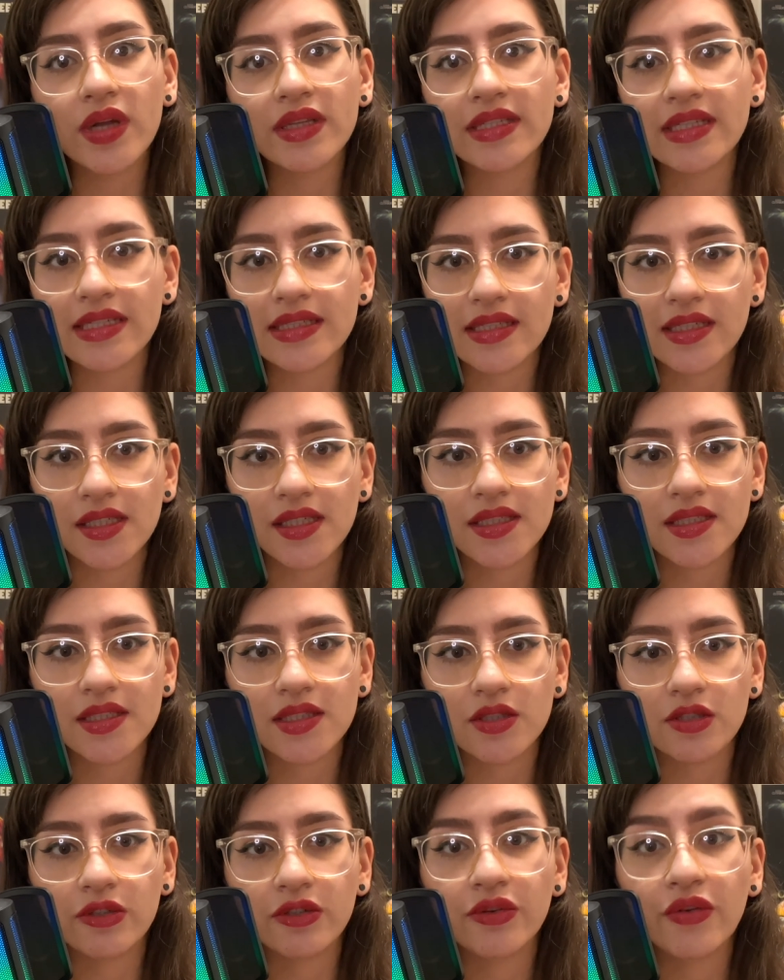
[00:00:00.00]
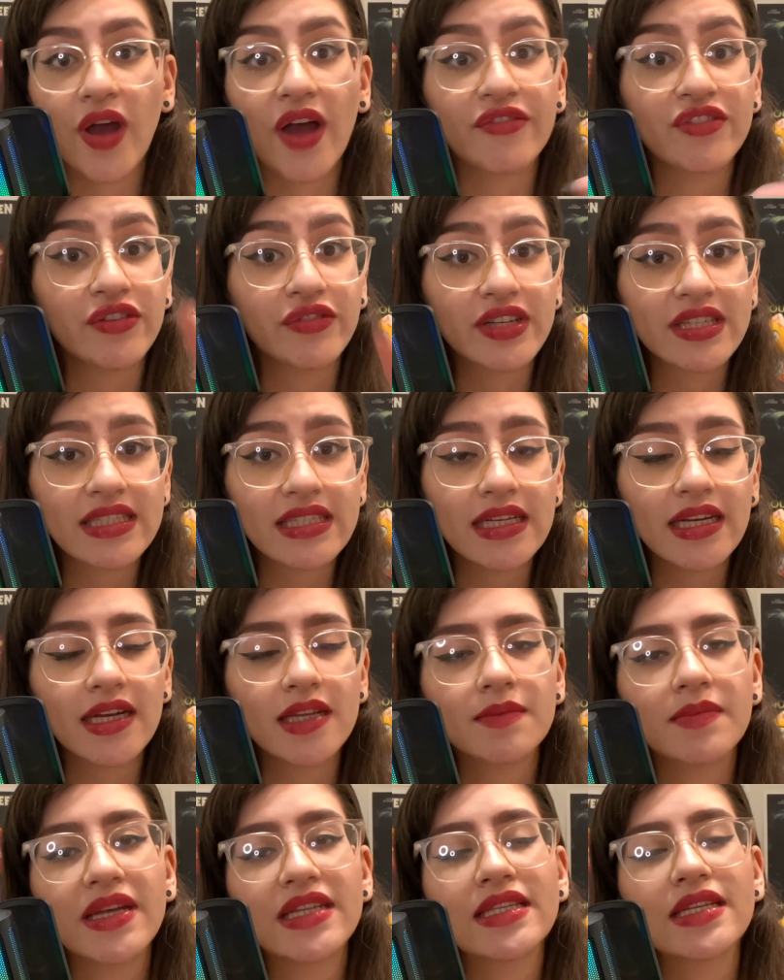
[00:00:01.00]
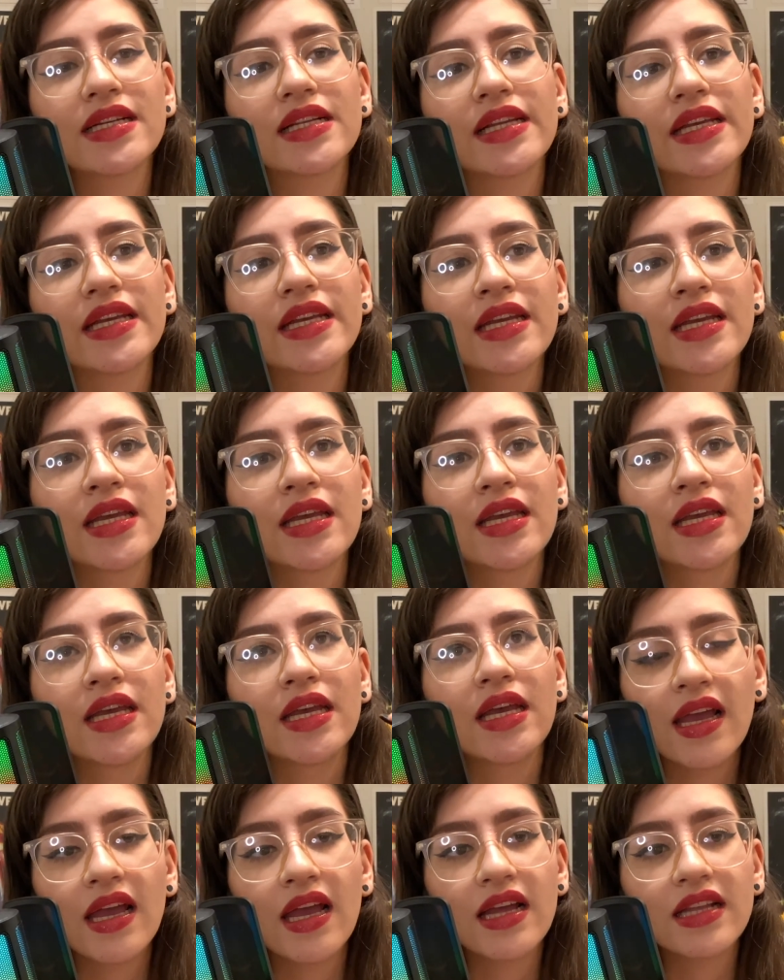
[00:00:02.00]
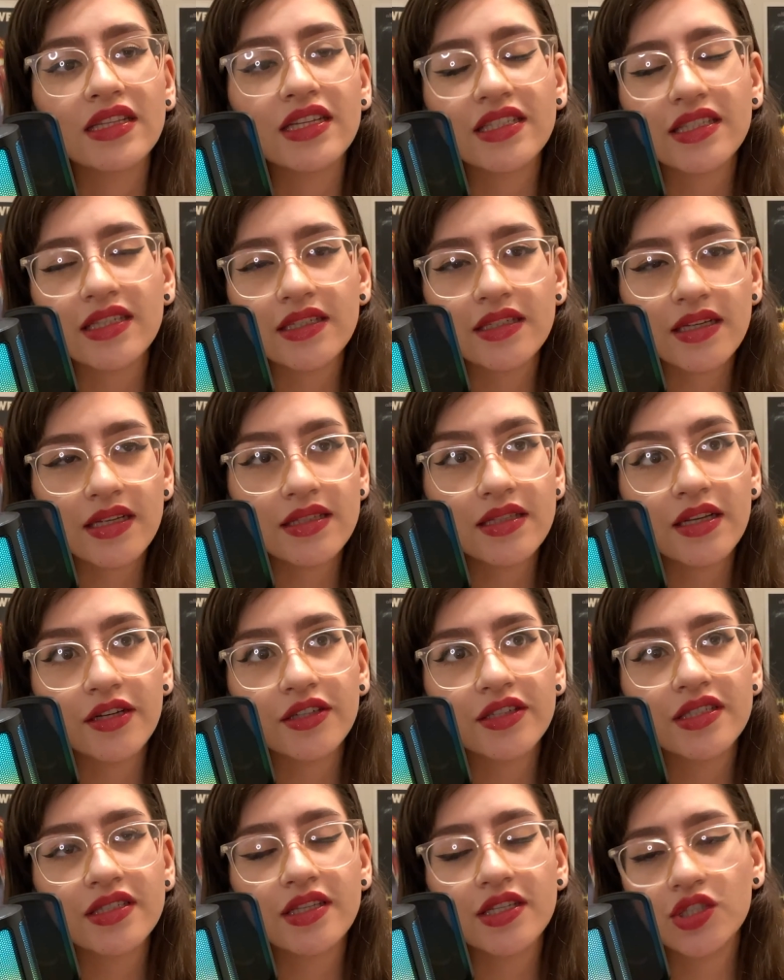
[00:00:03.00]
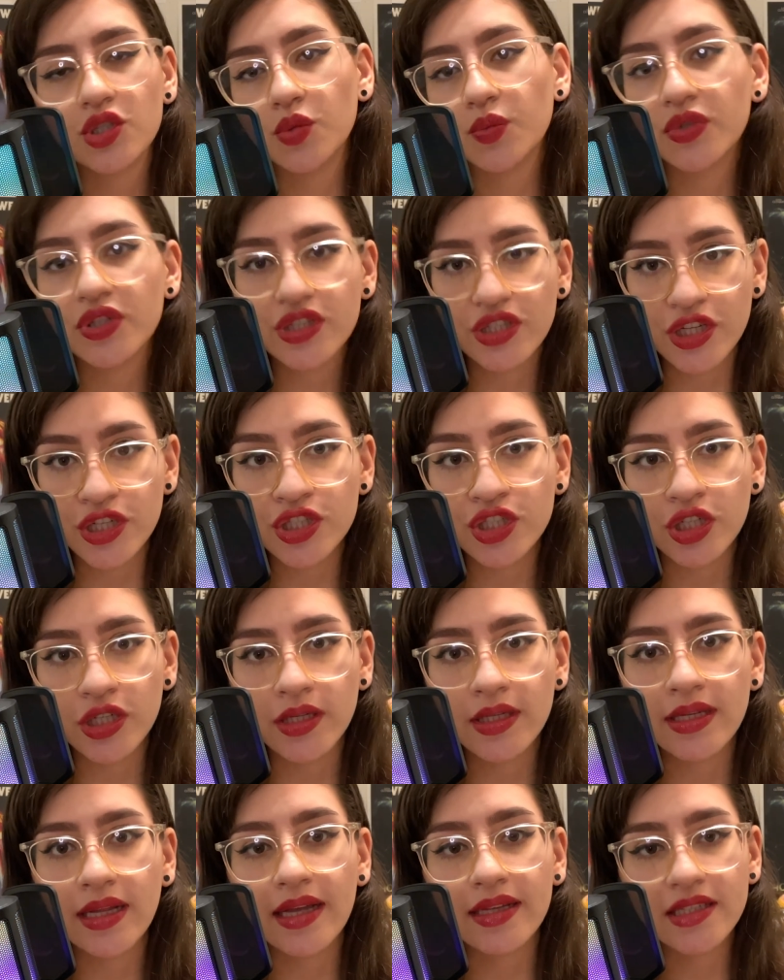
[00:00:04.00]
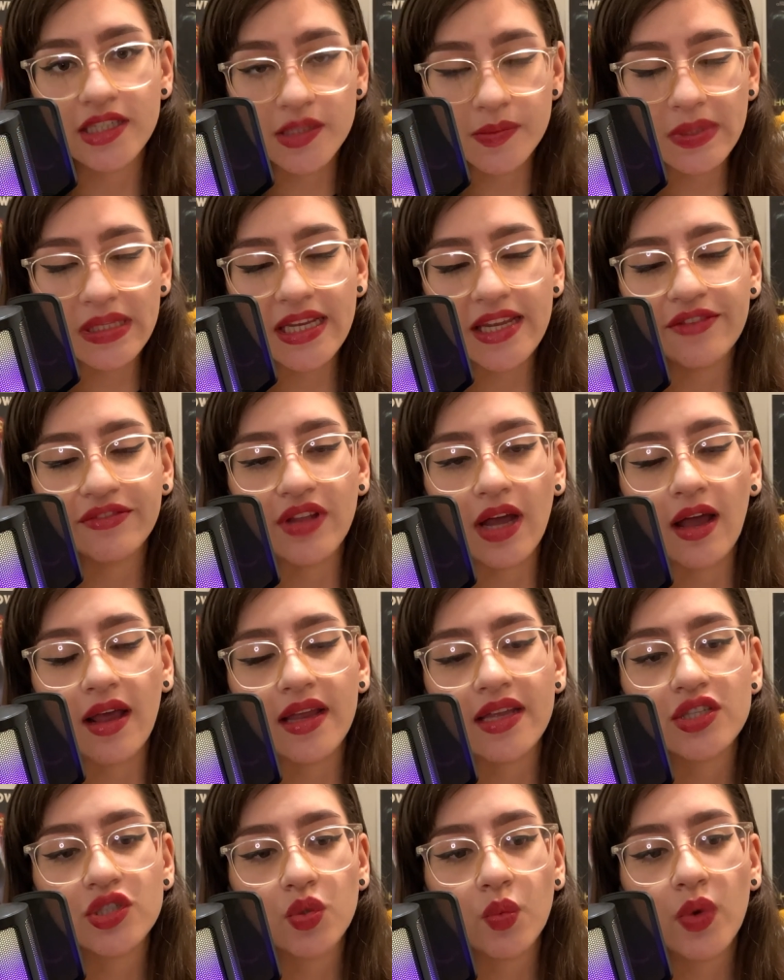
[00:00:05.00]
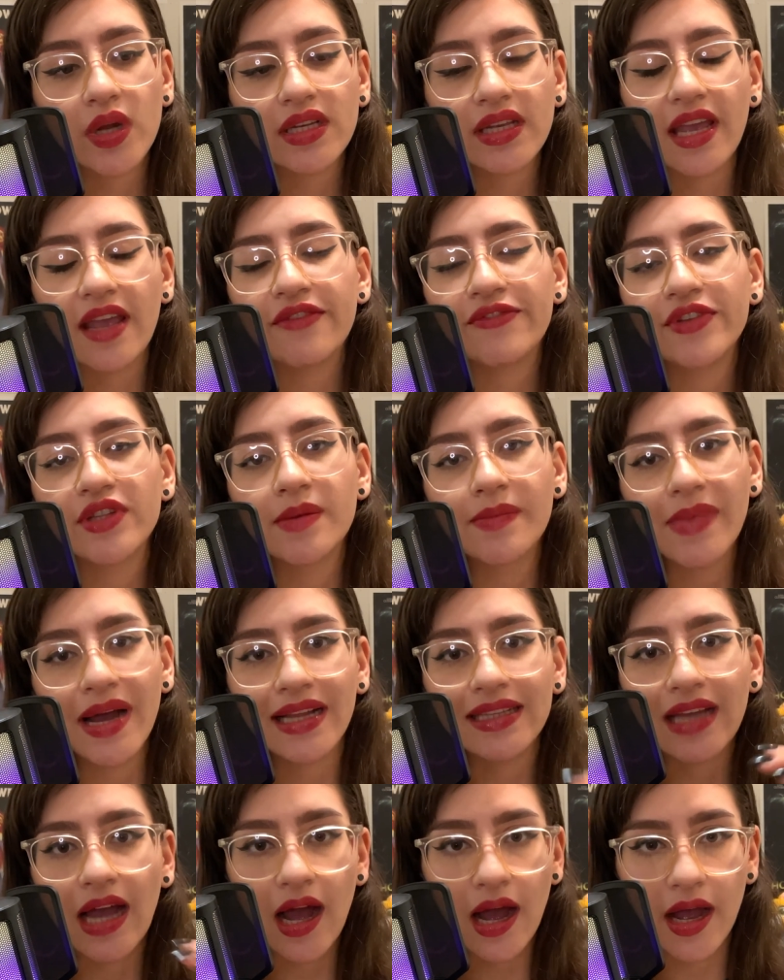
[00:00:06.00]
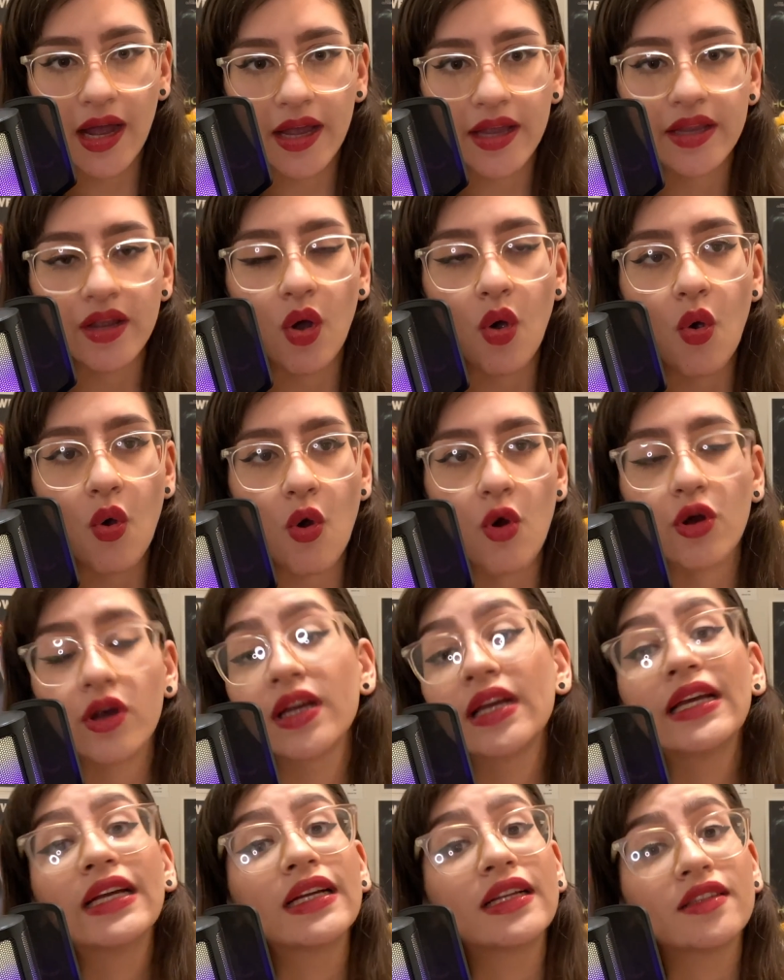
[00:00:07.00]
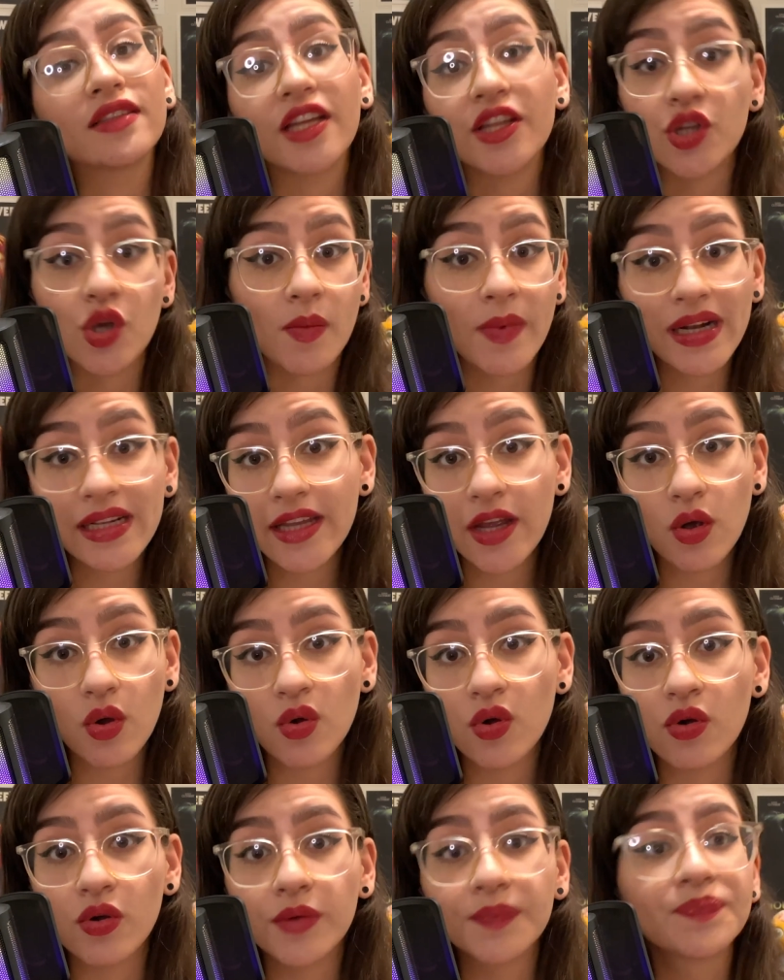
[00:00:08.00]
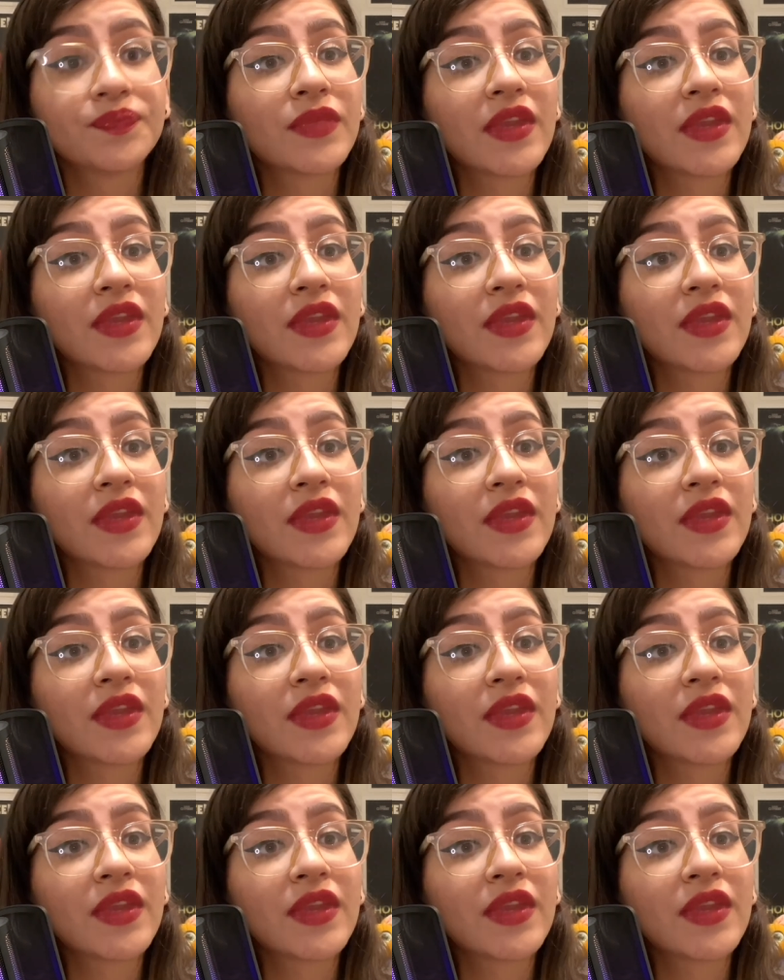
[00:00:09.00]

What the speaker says: this is or you have never seen it, basically there is this superstition and this belief that if someone gave you the bad eye or te dio mal de ojo,